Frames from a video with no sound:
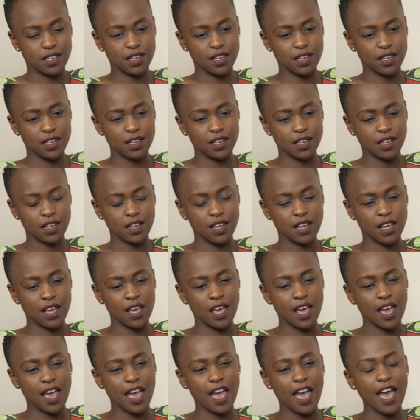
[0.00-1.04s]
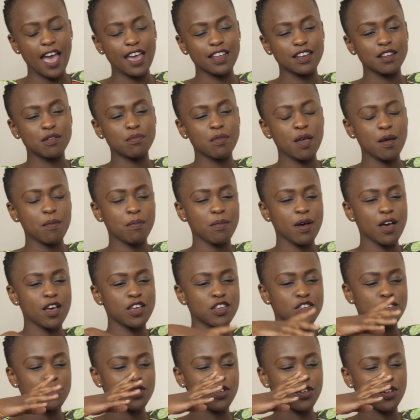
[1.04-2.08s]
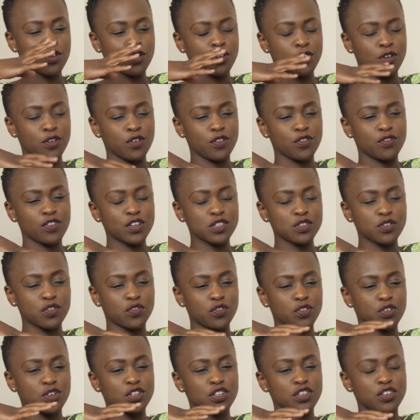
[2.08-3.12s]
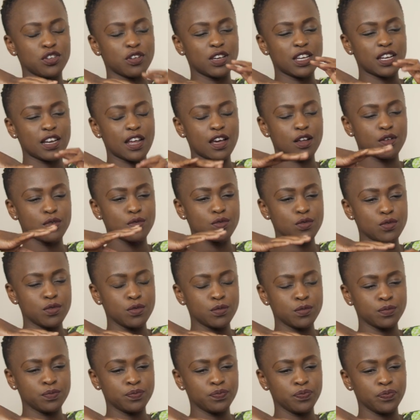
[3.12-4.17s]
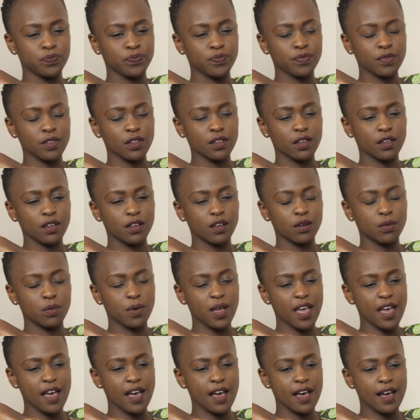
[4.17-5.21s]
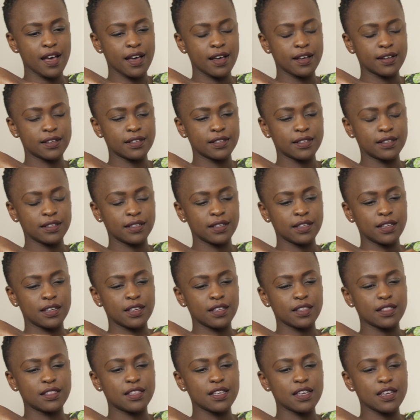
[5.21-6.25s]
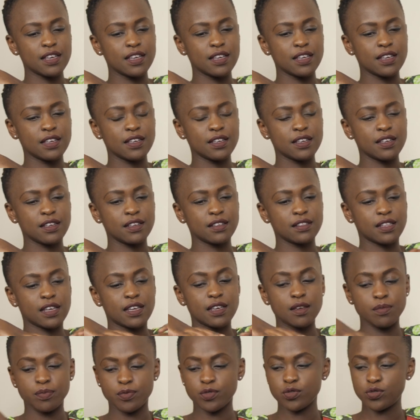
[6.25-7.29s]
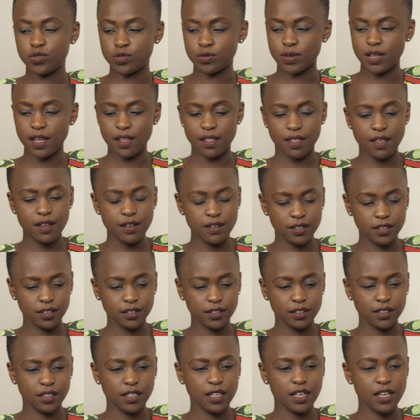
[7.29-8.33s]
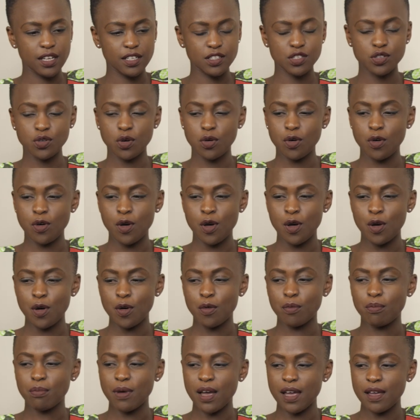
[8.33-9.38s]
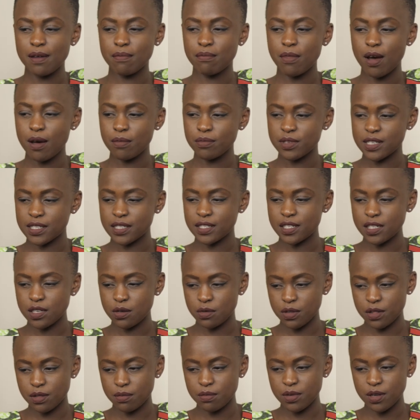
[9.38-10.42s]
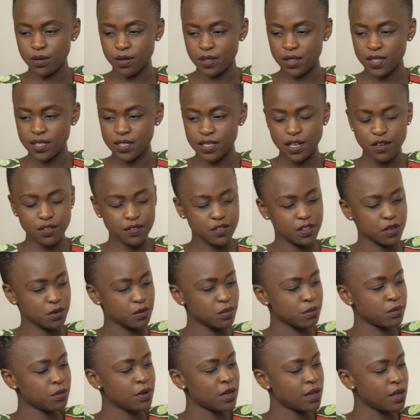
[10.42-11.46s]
day, I remember first of all, you're in a room where they keep you together. So my mom is sitting with me on this side of the room,